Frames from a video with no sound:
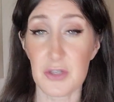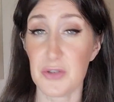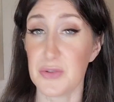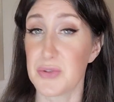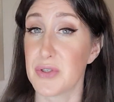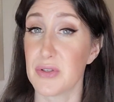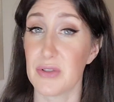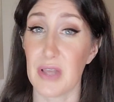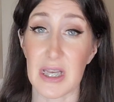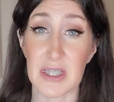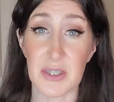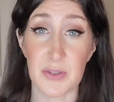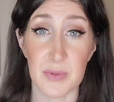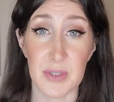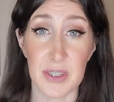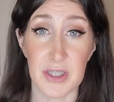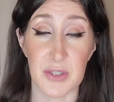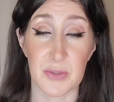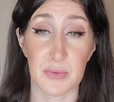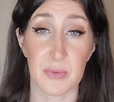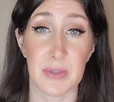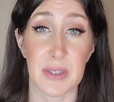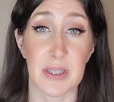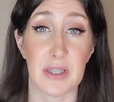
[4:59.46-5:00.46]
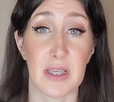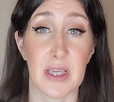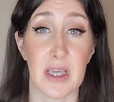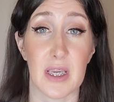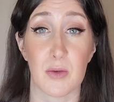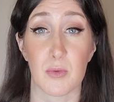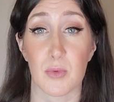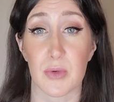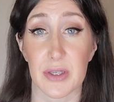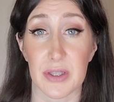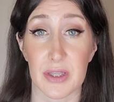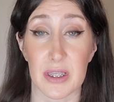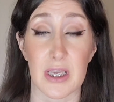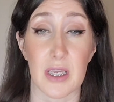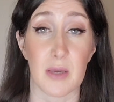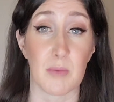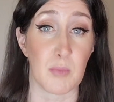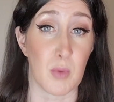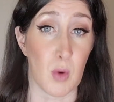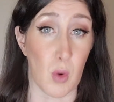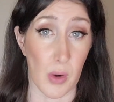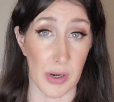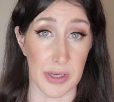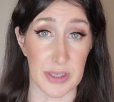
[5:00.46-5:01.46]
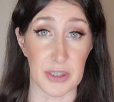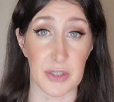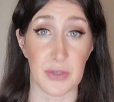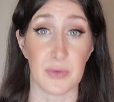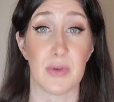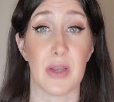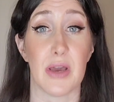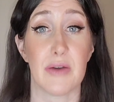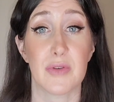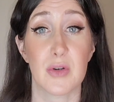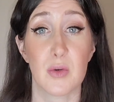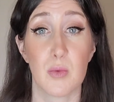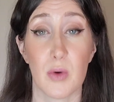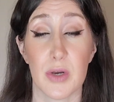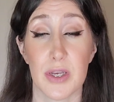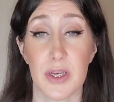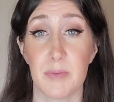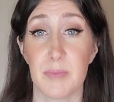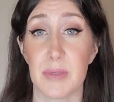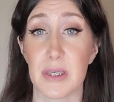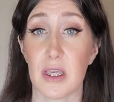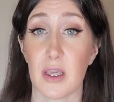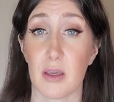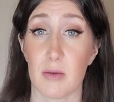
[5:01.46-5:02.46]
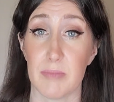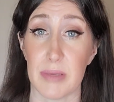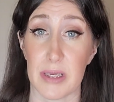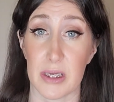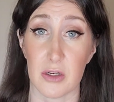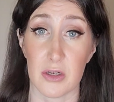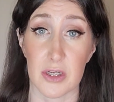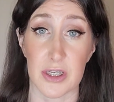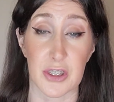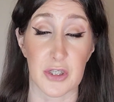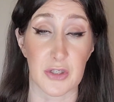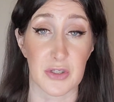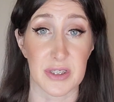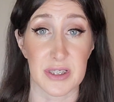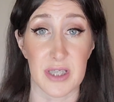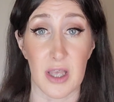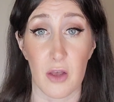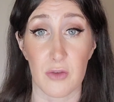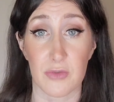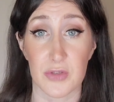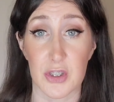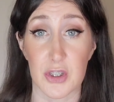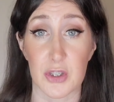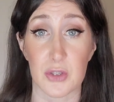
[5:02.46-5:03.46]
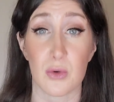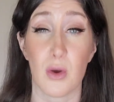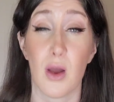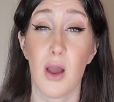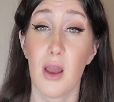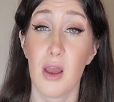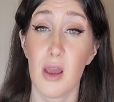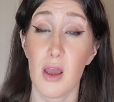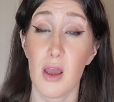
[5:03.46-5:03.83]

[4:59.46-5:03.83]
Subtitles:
So that's when it's really, really important. You never want to be comparing yourself to